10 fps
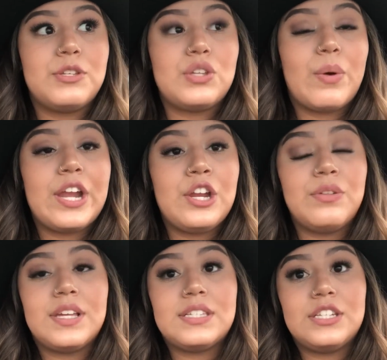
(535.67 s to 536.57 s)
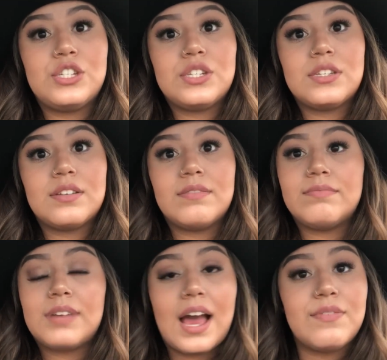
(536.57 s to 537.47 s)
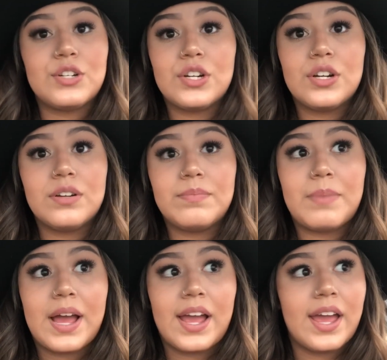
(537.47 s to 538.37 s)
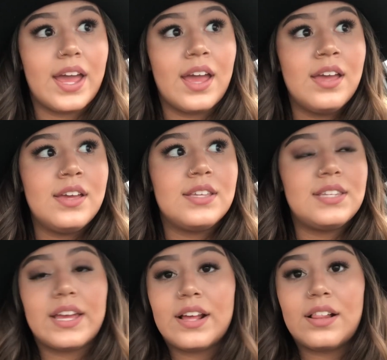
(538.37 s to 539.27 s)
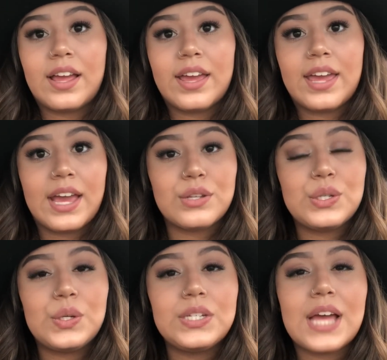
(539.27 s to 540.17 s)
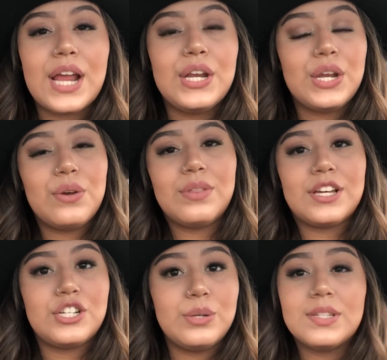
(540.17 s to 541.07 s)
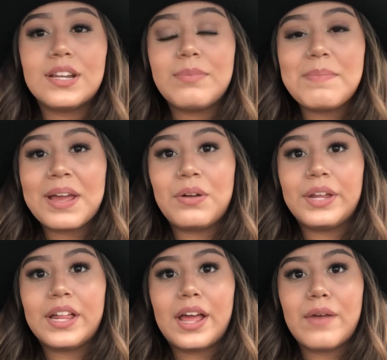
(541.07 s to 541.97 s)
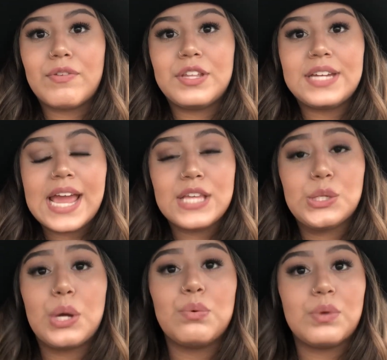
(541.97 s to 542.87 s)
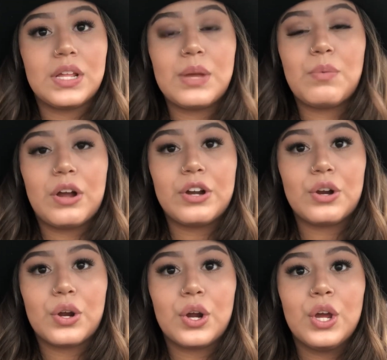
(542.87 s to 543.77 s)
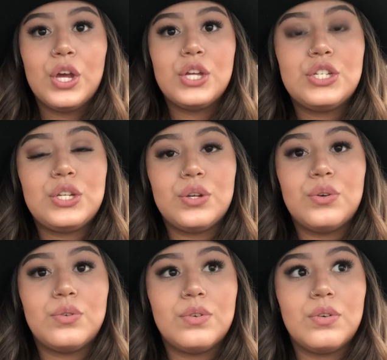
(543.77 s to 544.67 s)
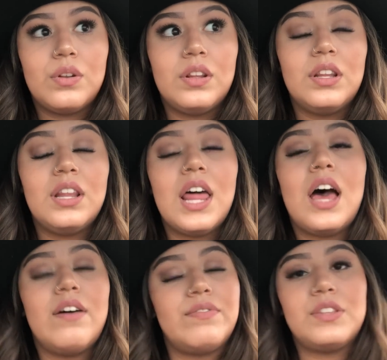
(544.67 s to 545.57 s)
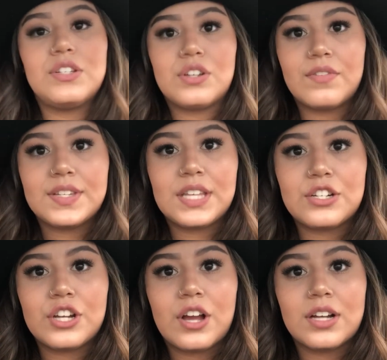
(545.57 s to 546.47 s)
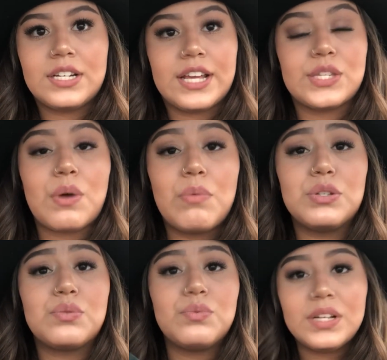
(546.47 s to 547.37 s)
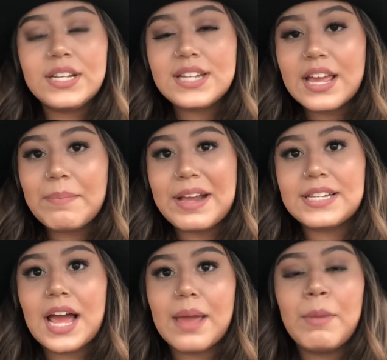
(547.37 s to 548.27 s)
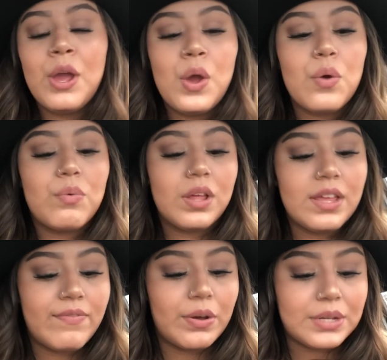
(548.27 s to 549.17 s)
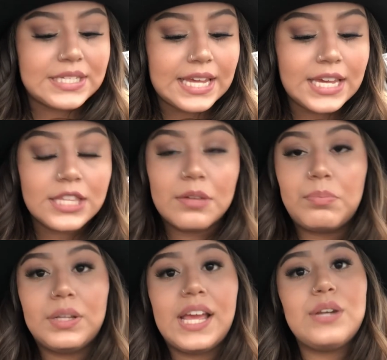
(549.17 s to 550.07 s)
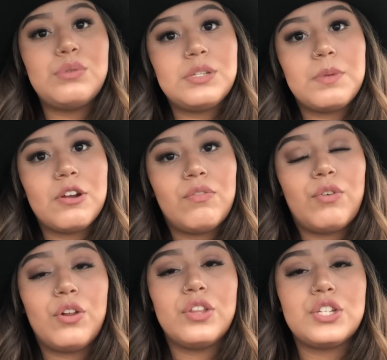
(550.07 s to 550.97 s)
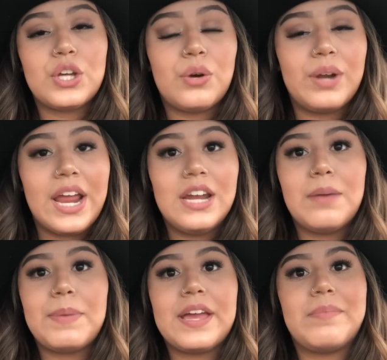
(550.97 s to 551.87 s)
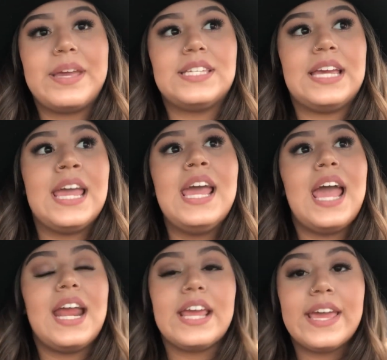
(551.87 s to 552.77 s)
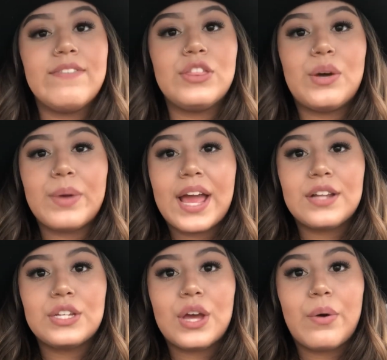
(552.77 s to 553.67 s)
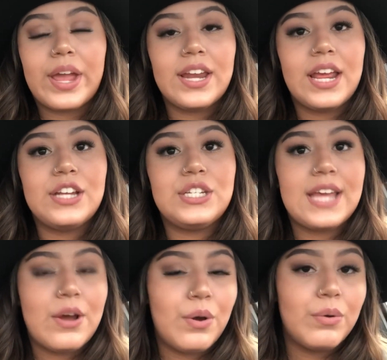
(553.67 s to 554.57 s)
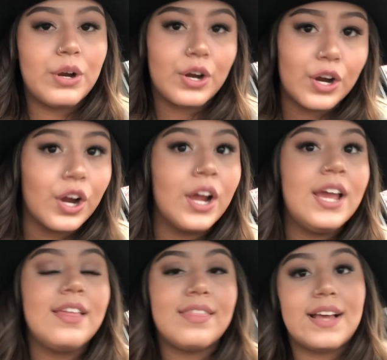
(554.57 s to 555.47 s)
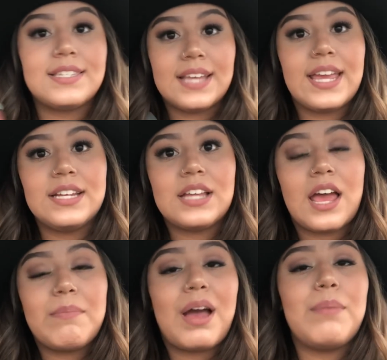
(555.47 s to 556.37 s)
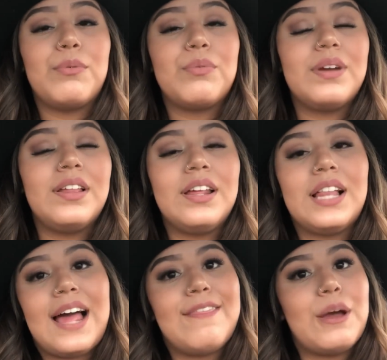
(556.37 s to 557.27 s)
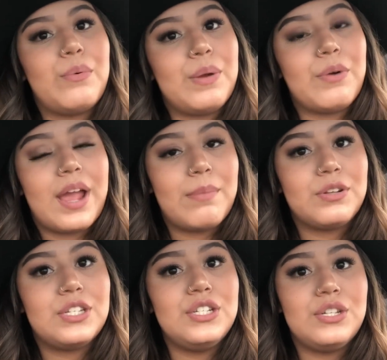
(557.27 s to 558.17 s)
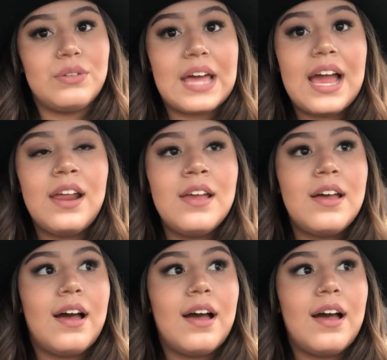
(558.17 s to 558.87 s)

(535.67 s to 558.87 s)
So I knew that since after my second client canceled, I knew that she was going to be my only client for the day, so I really wanted her to love the service that she got today. So I was really taking my time, really focusing. The blend was beautiful, the tone ended up being amazing, and even though we had to go in and tone her that second time, I'm really glad that we were able to do that,